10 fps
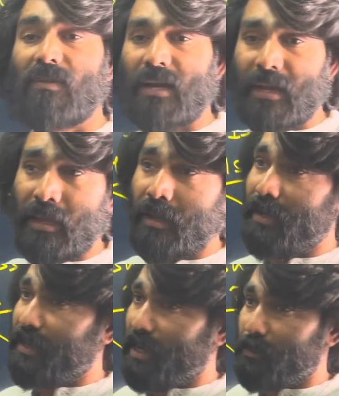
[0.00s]
funding.
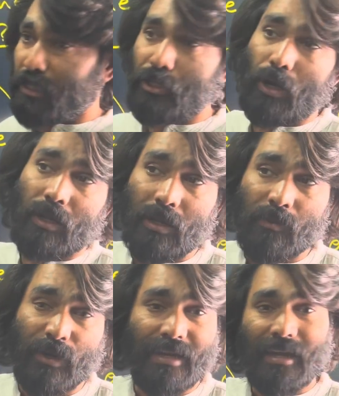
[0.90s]
It can be short
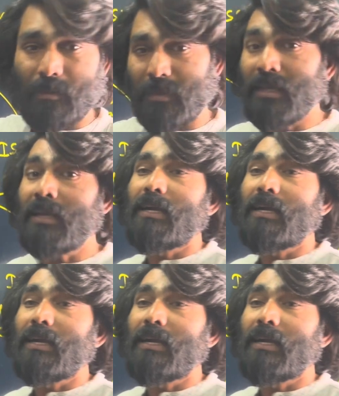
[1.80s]
term or it can be